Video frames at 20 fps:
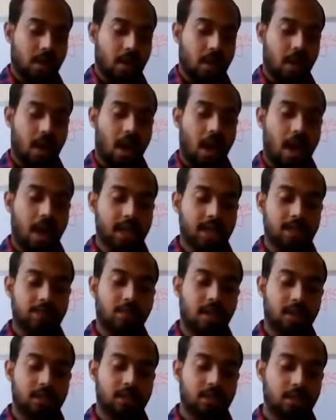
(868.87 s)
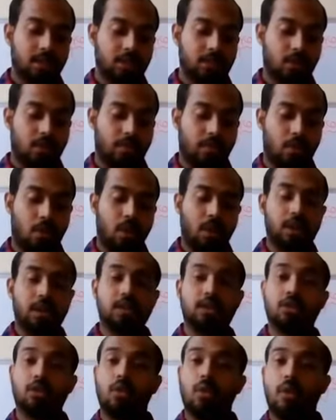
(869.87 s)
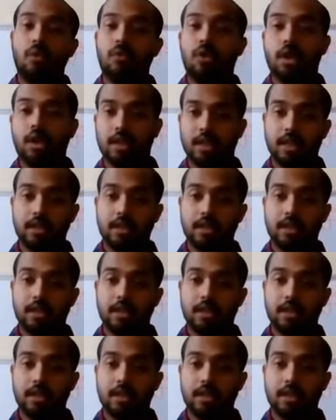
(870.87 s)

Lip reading: And highest percentage of forest cover,